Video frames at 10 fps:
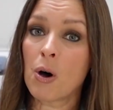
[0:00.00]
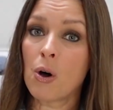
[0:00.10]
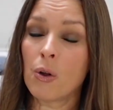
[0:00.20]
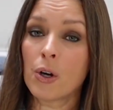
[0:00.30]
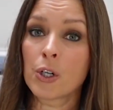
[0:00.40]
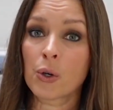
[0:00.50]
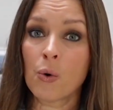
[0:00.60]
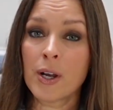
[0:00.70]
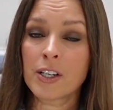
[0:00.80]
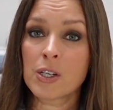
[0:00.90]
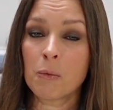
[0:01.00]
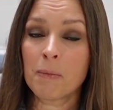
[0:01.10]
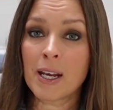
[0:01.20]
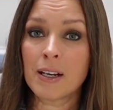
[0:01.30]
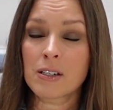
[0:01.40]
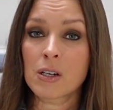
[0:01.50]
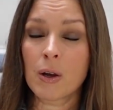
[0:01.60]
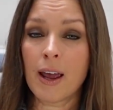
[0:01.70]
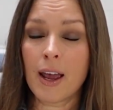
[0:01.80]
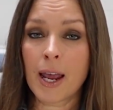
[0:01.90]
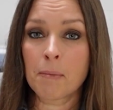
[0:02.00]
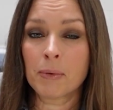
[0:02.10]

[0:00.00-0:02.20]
bowl, you're going to beat a